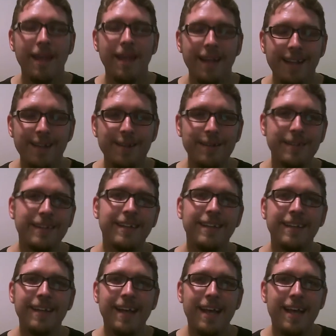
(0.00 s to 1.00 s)
Hello.
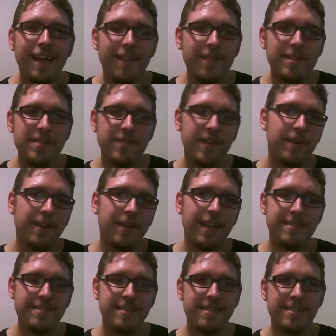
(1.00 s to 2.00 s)
In this video I'd
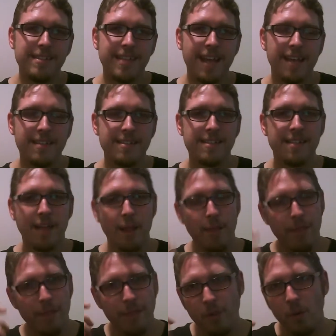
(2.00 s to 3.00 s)
like to discuss
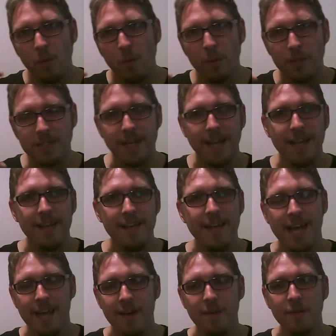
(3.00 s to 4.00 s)
thought and
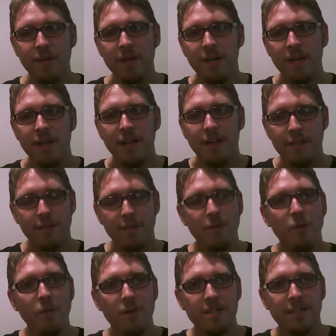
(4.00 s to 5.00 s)
how
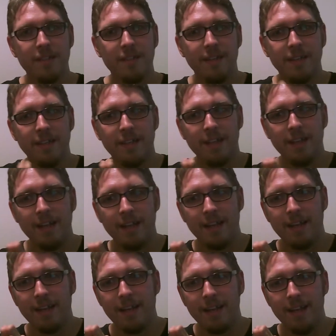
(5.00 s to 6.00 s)
thought
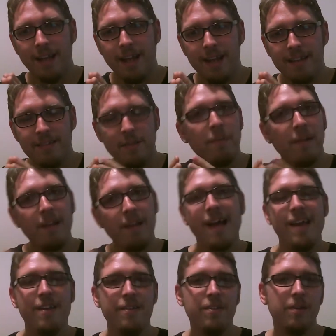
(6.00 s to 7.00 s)
is
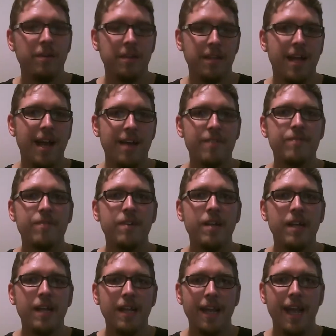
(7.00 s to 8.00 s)
applied in your life,
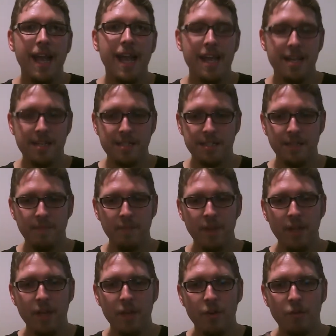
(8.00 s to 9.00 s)
and
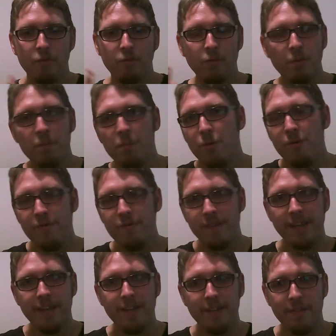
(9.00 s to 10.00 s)

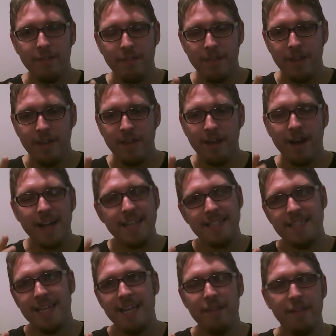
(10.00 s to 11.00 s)
removing the
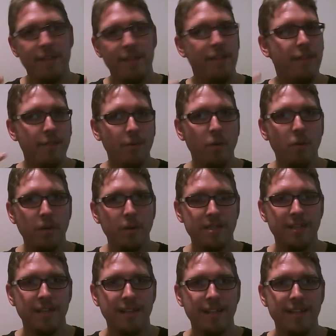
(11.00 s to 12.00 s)
idea that
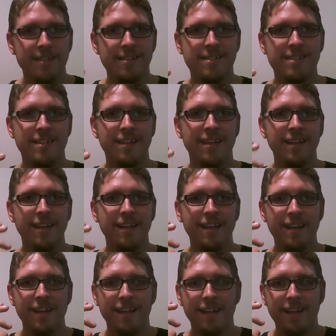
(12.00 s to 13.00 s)
thought is
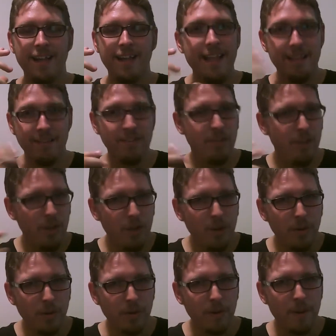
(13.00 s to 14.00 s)

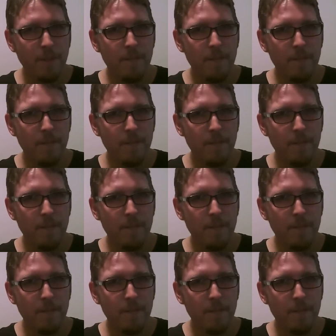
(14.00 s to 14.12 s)
you.